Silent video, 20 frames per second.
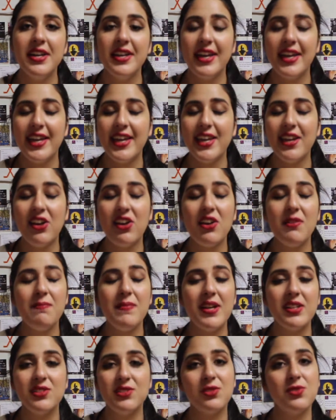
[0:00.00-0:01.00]
here in
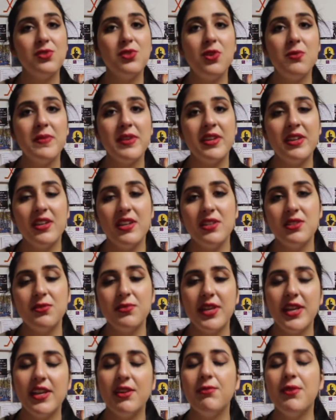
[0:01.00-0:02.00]
my school because
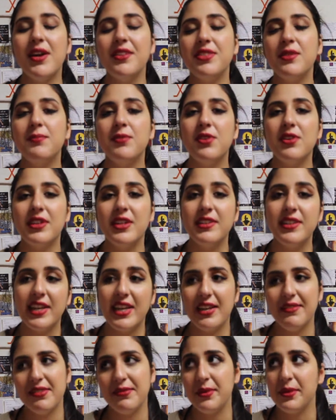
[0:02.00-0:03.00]
we read the book and they
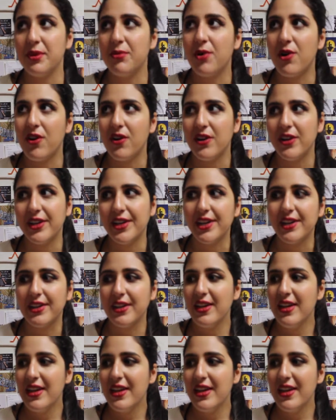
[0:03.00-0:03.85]
gave him an award and